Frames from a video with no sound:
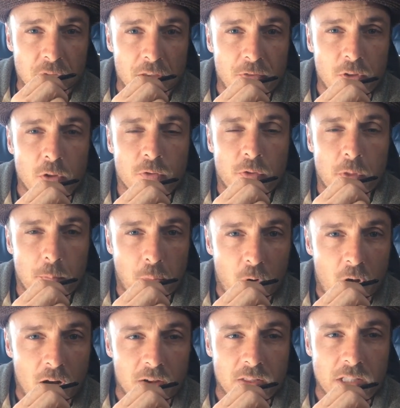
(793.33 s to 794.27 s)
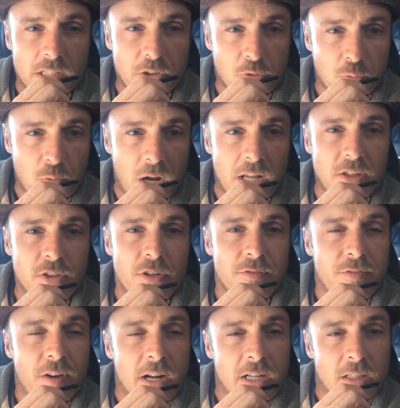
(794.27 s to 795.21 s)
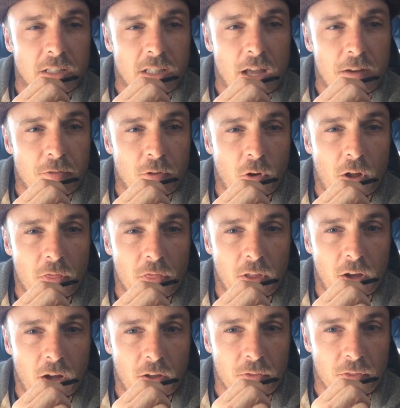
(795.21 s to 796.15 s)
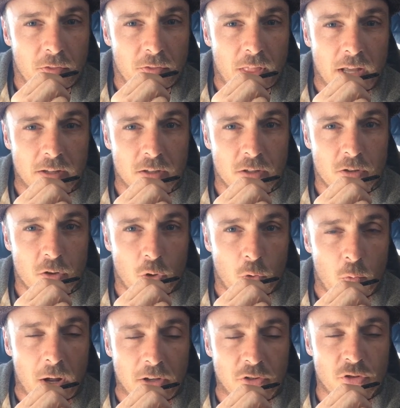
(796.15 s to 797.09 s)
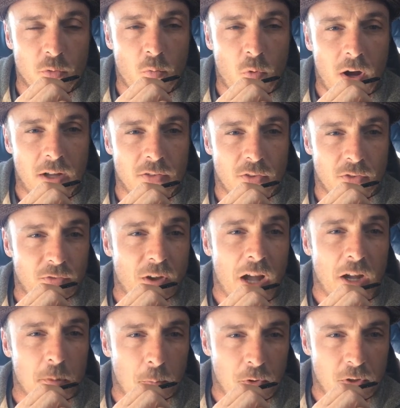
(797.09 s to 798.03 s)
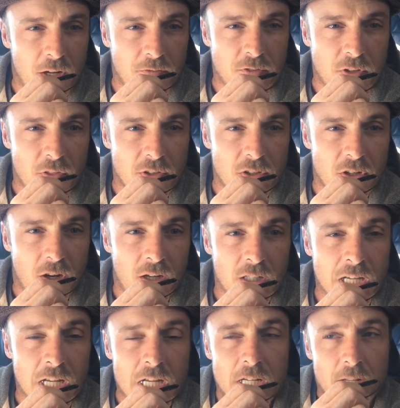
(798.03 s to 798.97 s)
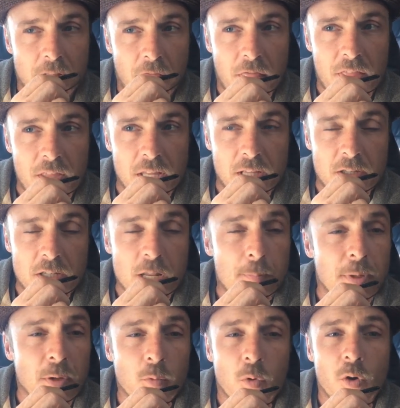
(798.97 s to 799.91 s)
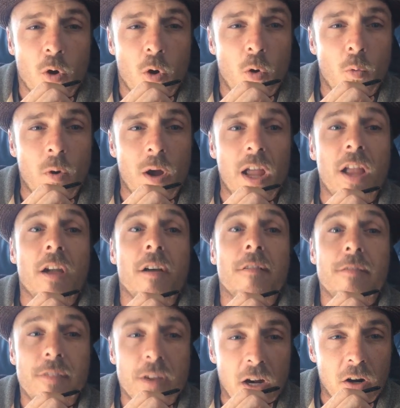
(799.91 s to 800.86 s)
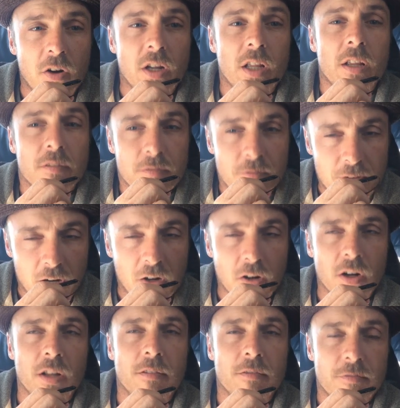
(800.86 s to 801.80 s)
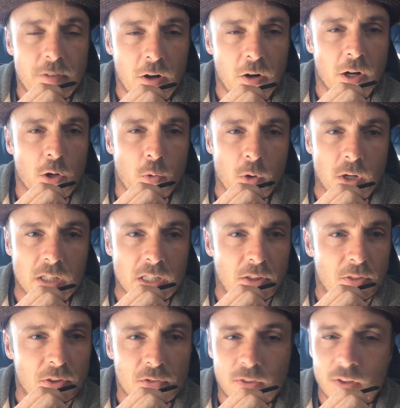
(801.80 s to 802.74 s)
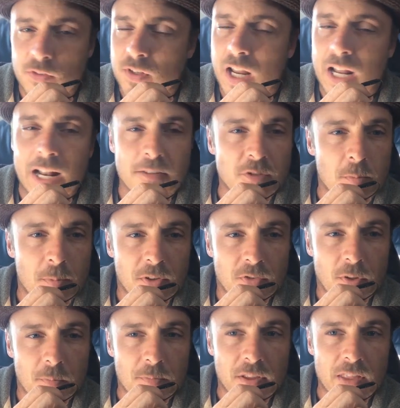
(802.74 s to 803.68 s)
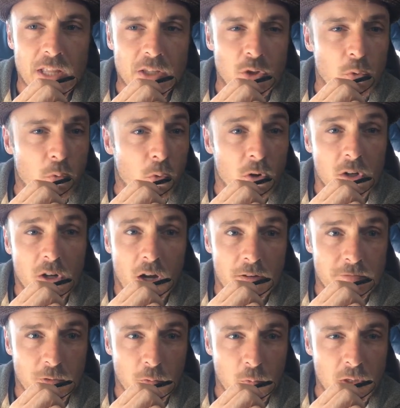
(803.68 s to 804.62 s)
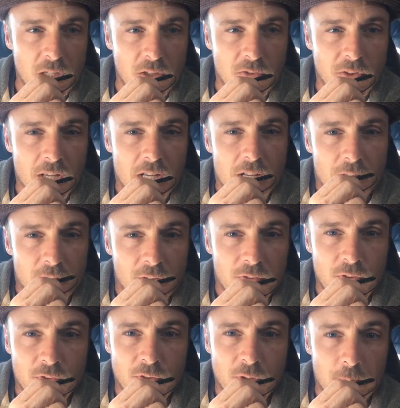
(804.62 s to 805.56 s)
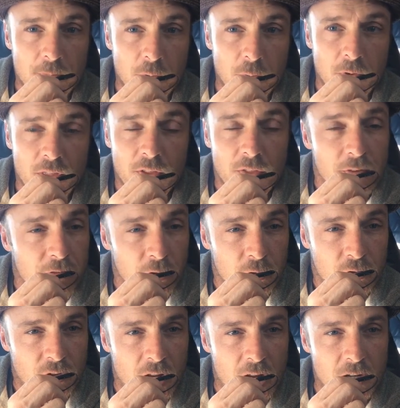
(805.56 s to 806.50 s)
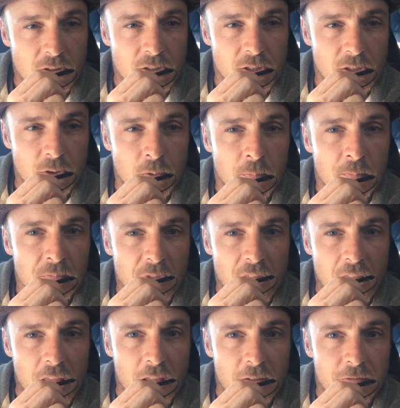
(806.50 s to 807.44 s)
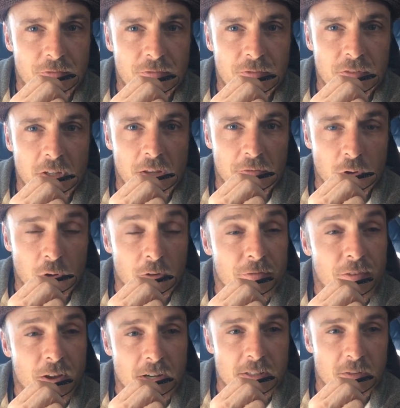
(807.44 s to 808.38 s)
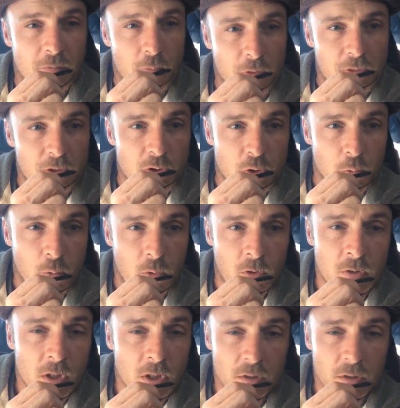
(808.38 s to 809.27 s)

use the prong and the leash right, and you find a level on that correction-wise is valuable enough to the dog, the nipping will go away very, very, very quickly. This does not have to be something that you work on for weeks. This is something within the first day or two. If you're effective with the tool,